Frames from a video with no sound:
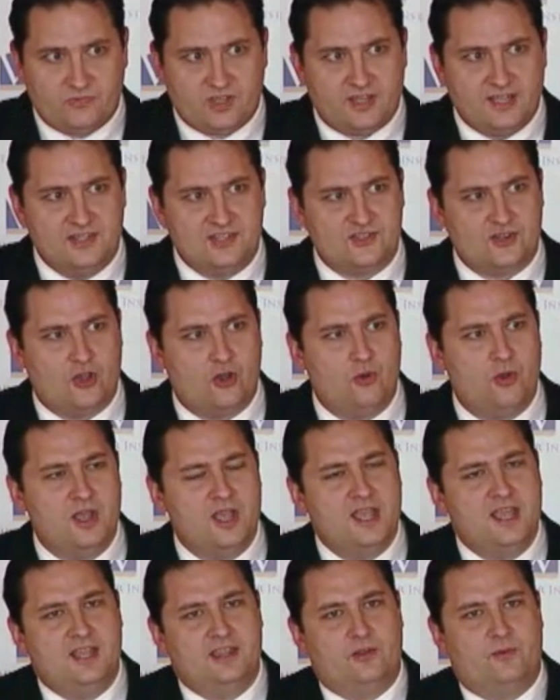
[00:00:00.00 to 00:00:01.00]
And so
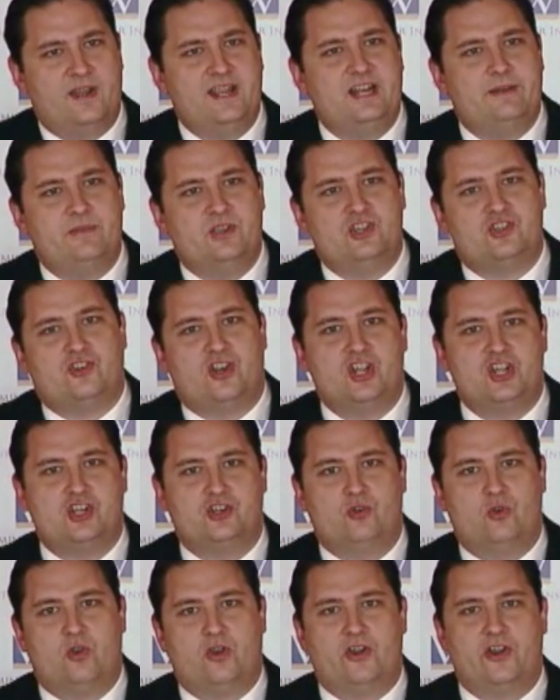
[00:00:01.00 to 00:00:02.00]
the Reagan administration
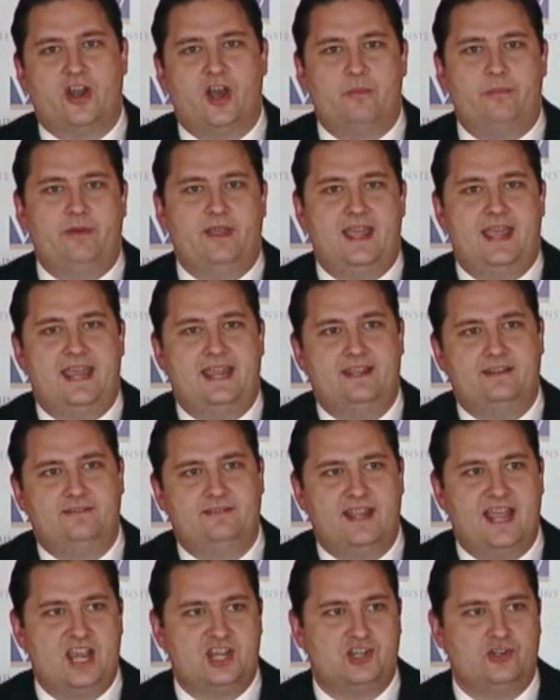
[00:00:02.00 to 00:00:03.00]
ordered up a
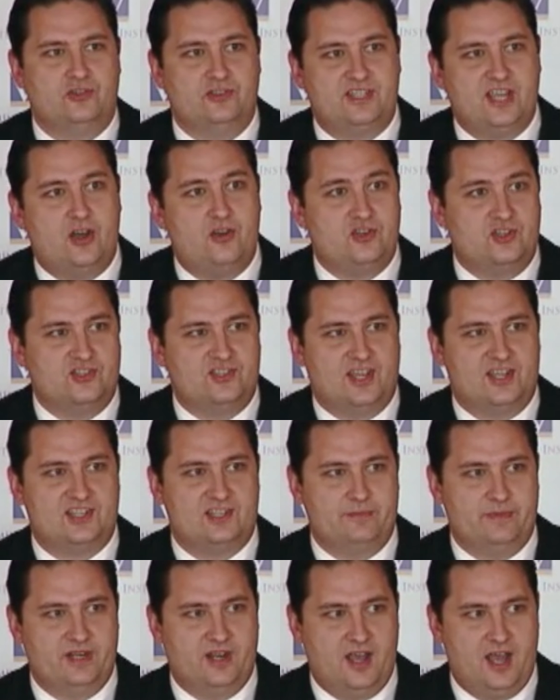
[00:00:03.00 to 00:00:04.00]
national intelligence
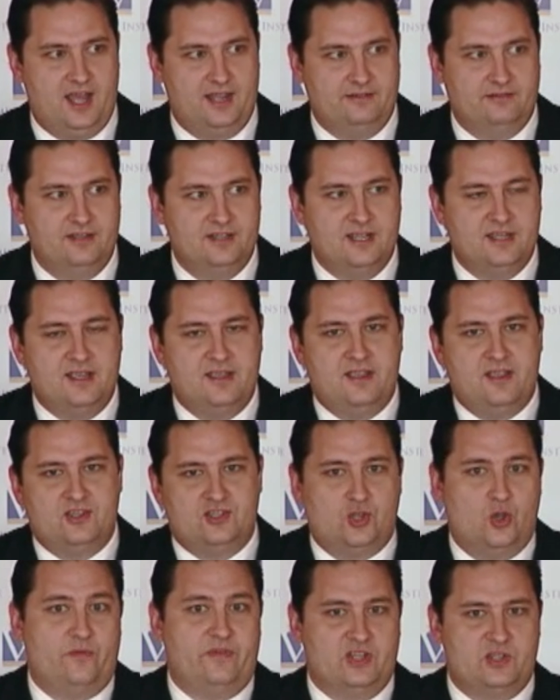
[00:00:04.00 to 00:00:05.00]
estimate on
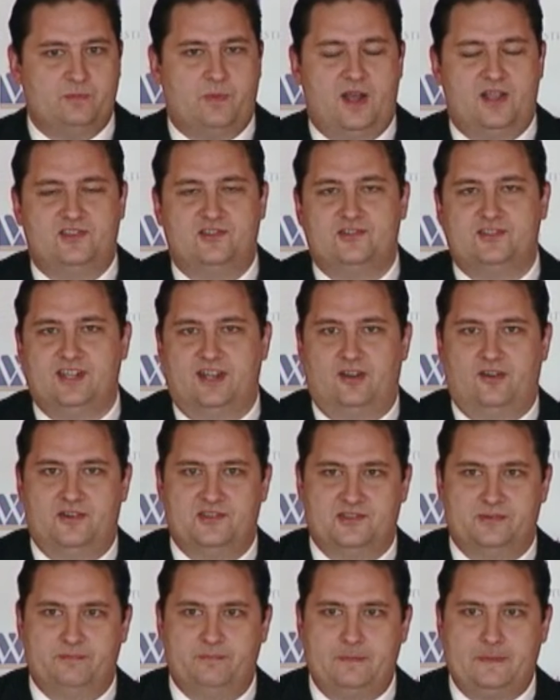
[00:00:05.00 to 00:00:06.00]
Soviet-sponsored
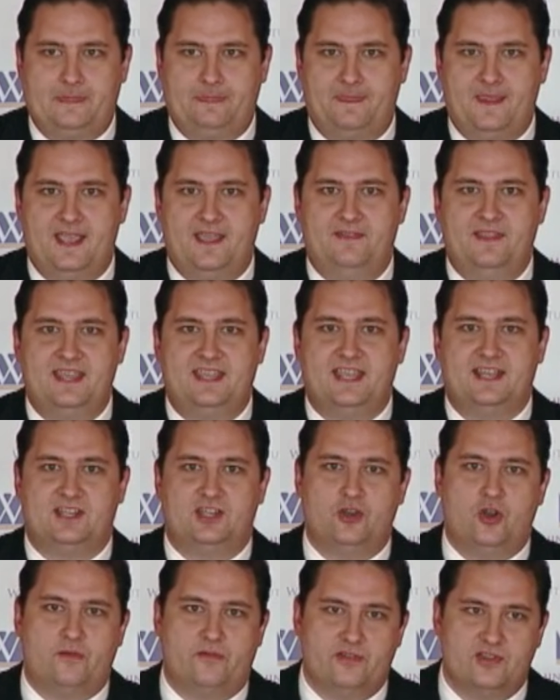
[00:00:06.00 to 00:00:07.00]
terrorism. And they kicked
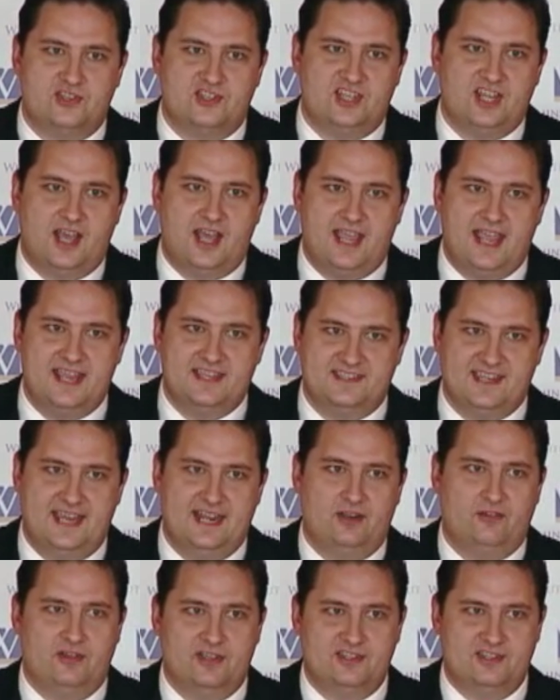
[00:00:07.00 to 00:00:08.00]
it over to the CIA's
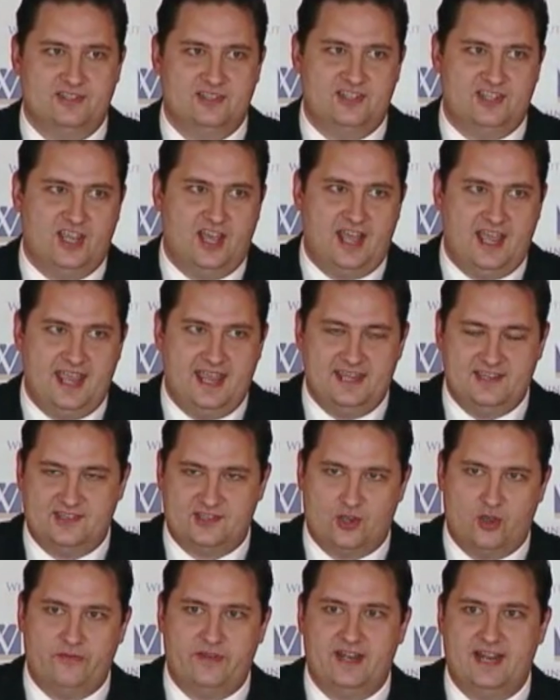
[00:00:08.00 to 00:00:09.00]
analysts. And the CIA's
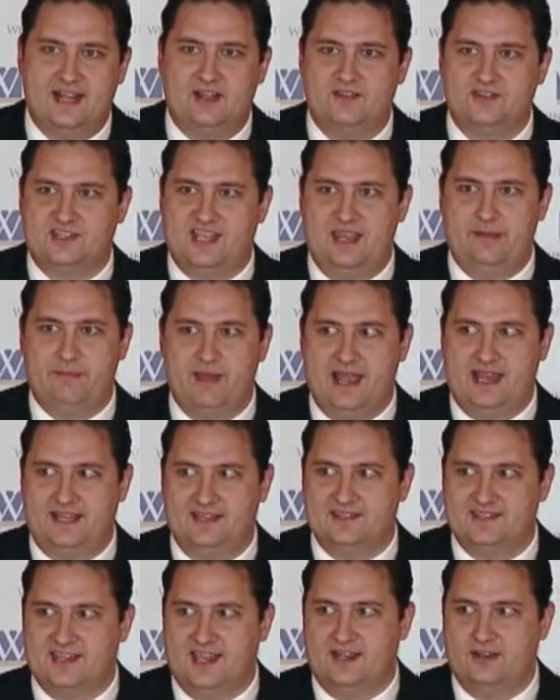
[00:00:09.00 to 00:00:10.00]
Soviet analysts came back
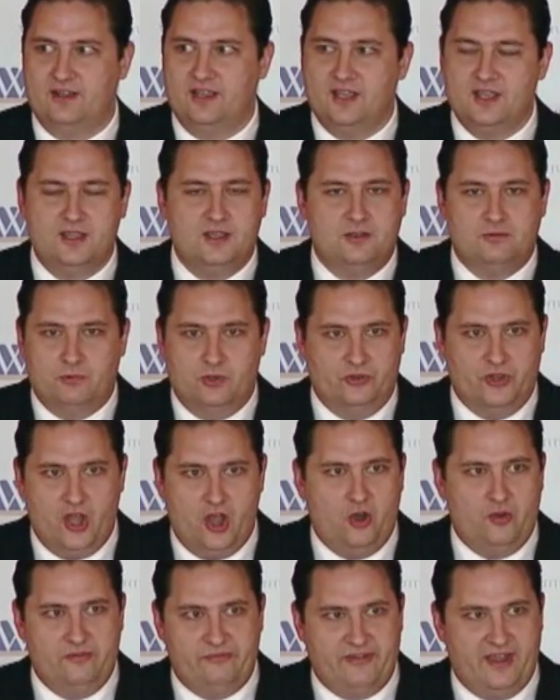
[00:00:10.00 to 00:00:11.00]
and said, well,
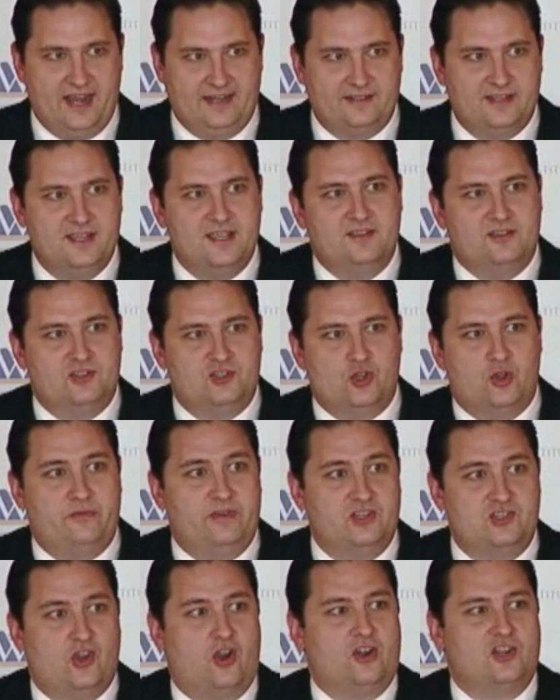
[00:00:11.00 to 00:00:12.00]
no, in fact, the
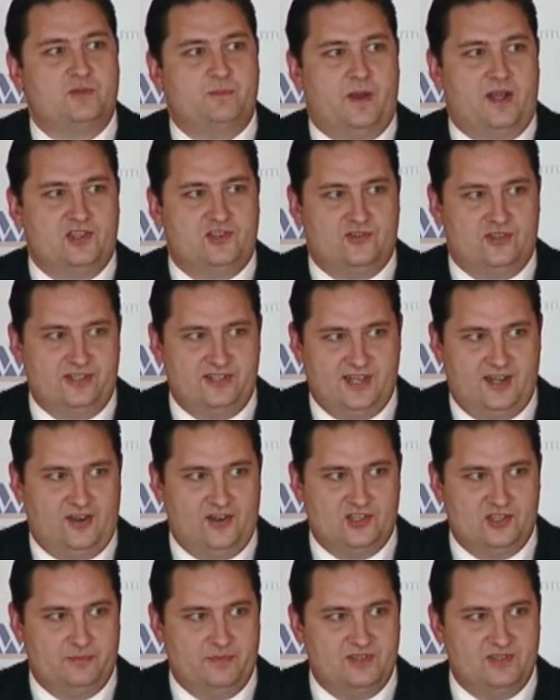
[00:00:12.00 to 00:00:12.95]
Soviets aren't sponsoring terrorism.